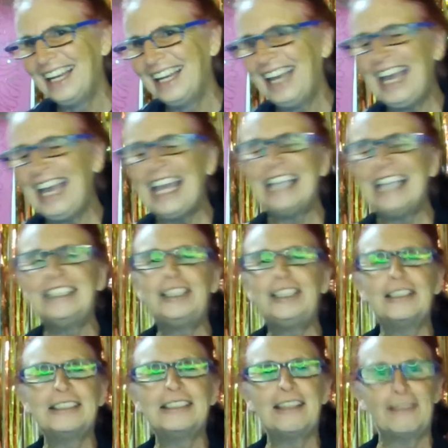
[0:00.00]
It's just
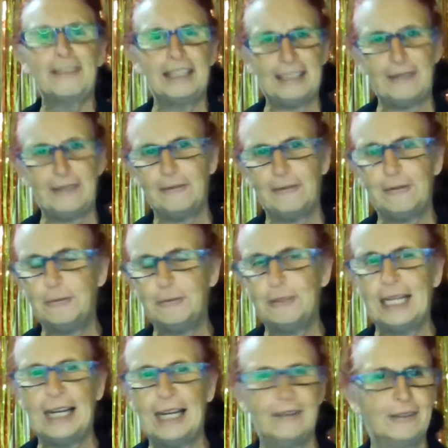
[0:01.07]
so they don't fall
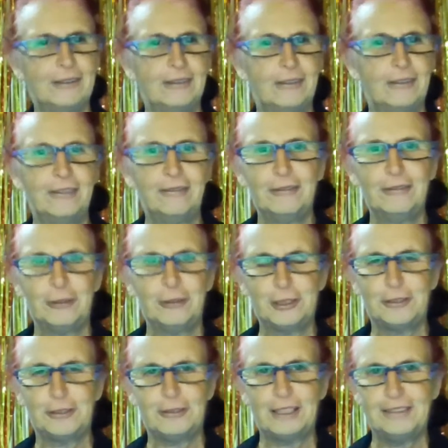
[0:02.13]
down or cross the
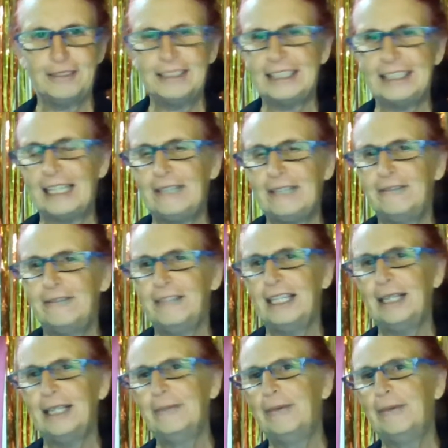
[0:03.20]
road safely and
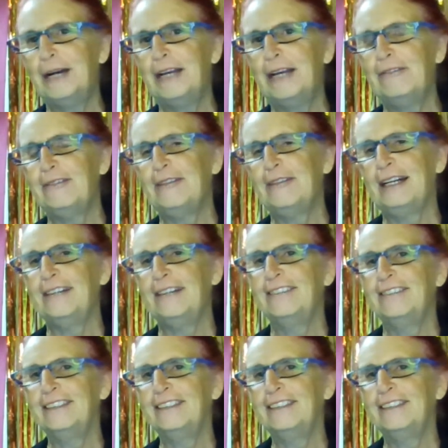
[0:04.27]
whatever else.